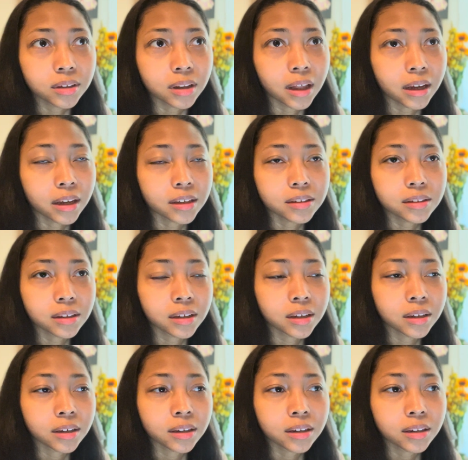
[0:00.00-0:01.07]
Like I
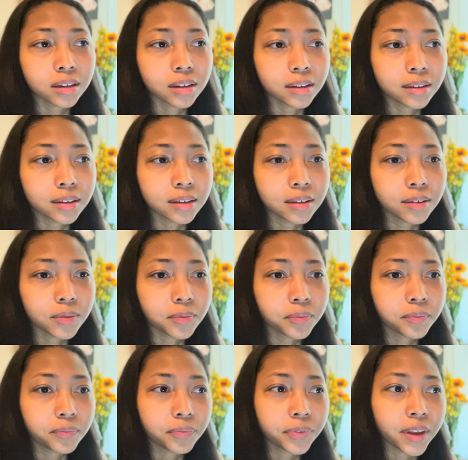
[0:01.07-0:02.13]
said,
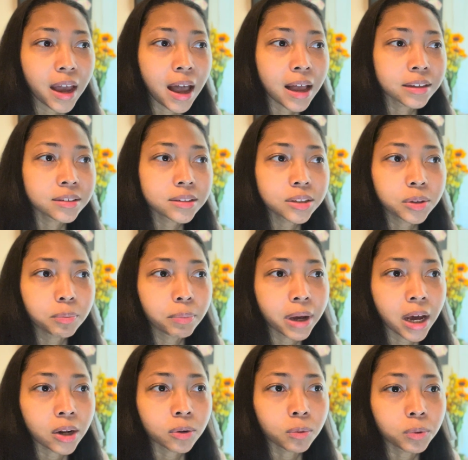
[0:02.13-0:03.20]
I still
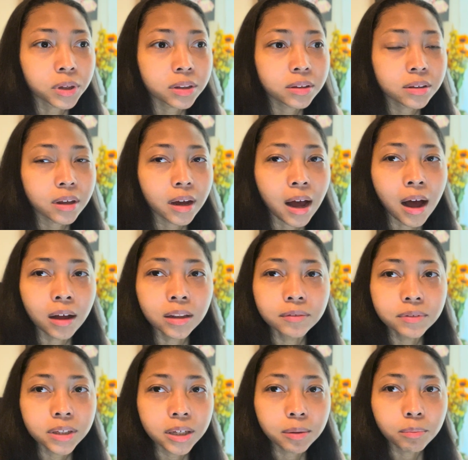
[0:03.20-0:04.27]
battle with all of
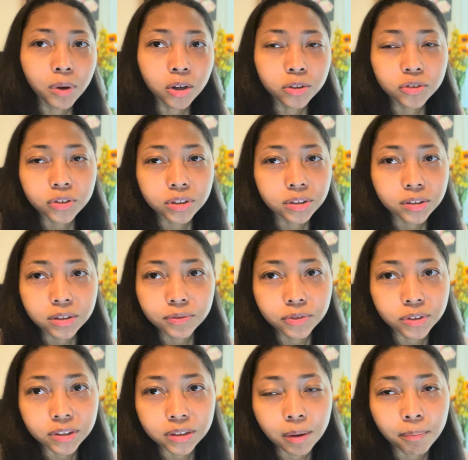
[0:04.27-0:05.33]
the emotions for
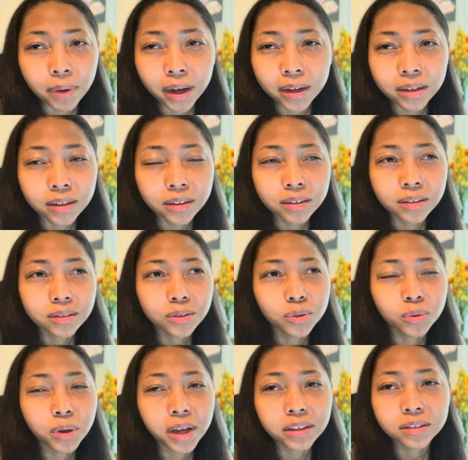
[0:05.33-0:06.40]
somebody
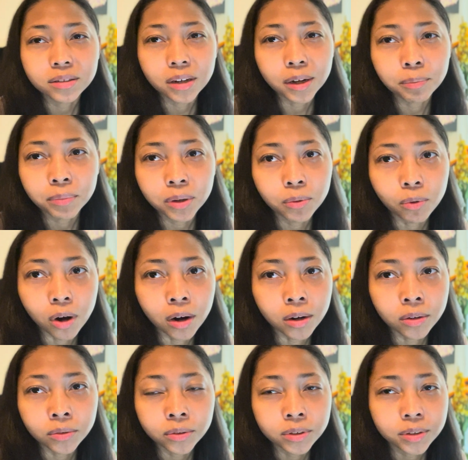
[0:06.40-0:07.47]
who has done me
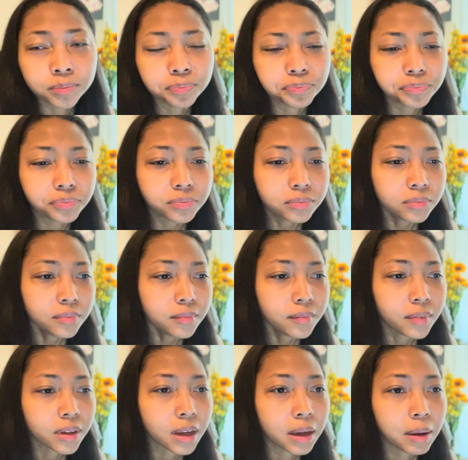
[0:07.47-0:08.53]
wrong.
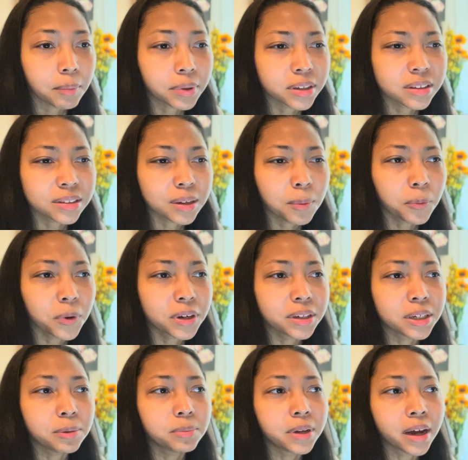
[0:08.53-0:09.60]
But somewhere
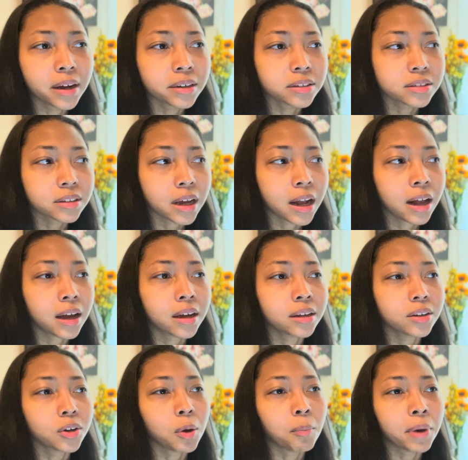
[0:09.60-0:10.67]
deep down inside,
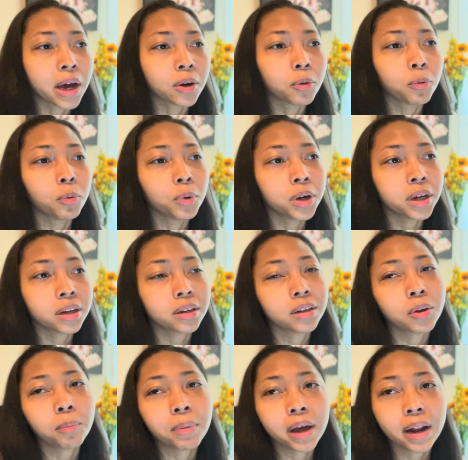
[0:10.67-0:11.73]
no matter what,
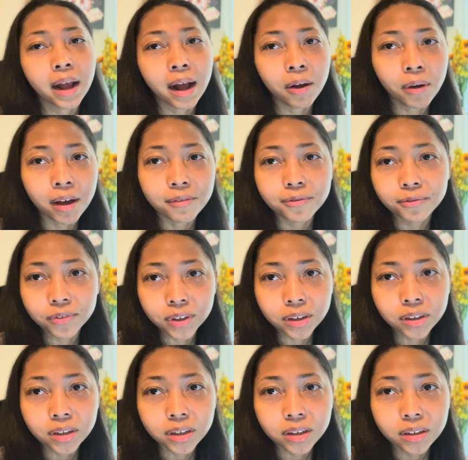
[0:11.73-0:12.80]
no matter how I
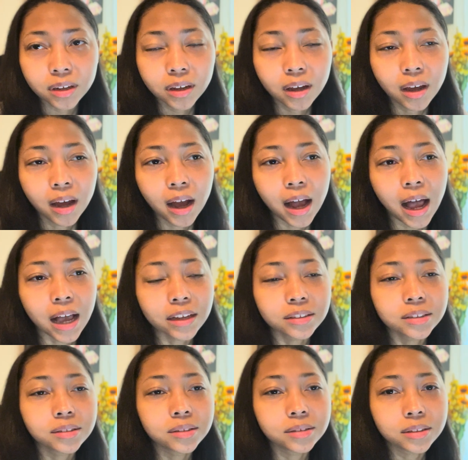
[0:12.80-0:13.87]
feel it, I
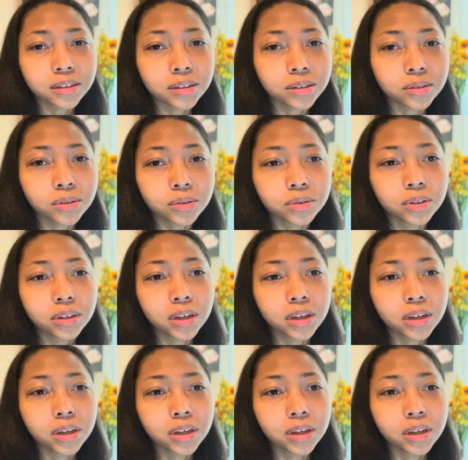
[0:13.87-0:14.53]
still